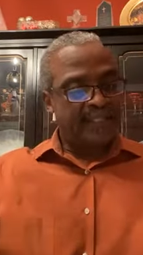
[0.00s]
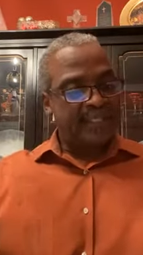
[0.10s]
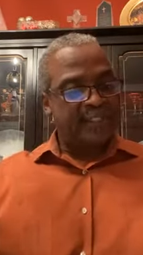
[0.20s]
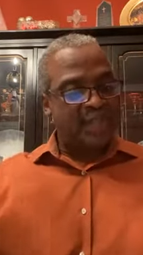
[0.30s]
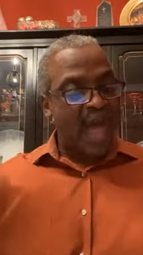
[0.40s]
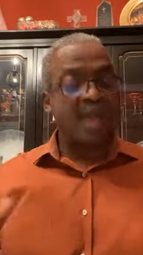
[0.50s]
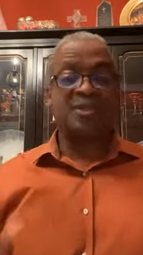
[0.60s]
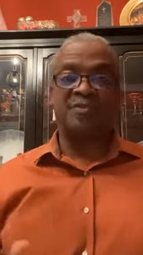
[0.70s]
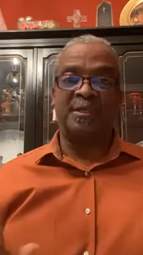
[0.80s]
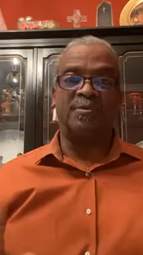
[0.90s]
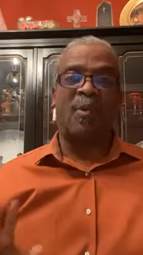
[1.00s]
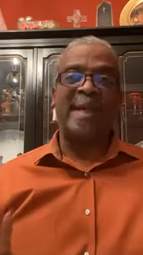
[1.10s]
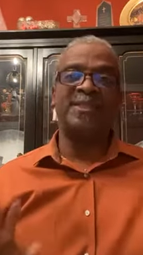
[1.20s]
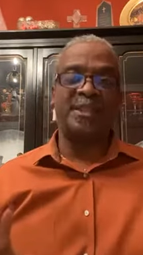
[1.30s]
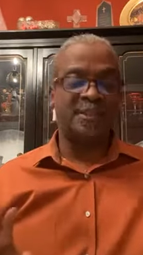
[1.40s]
The doctrine,
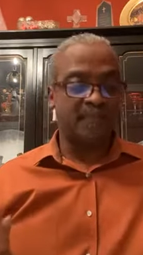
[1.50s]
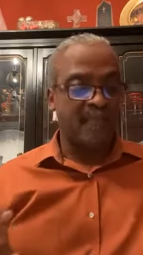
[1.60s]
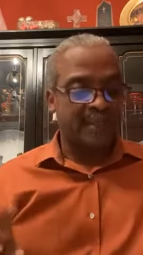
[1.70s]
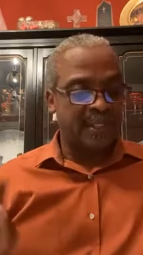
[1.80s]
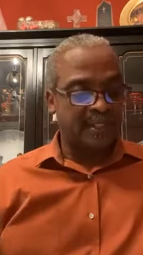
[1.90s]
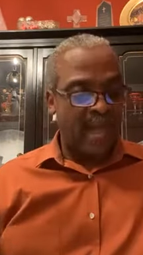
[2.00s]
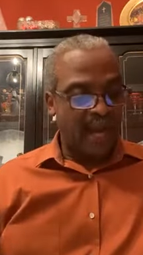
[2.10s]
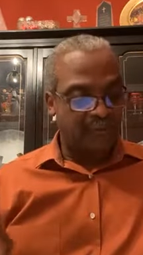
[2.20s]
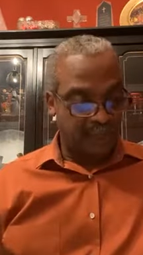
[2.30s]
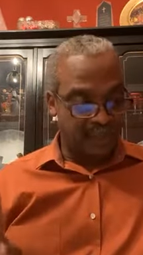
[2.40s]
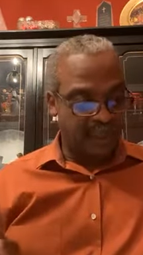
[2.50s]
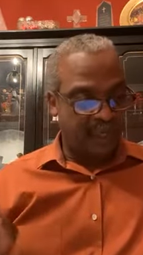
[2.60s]
watch this, the doctrine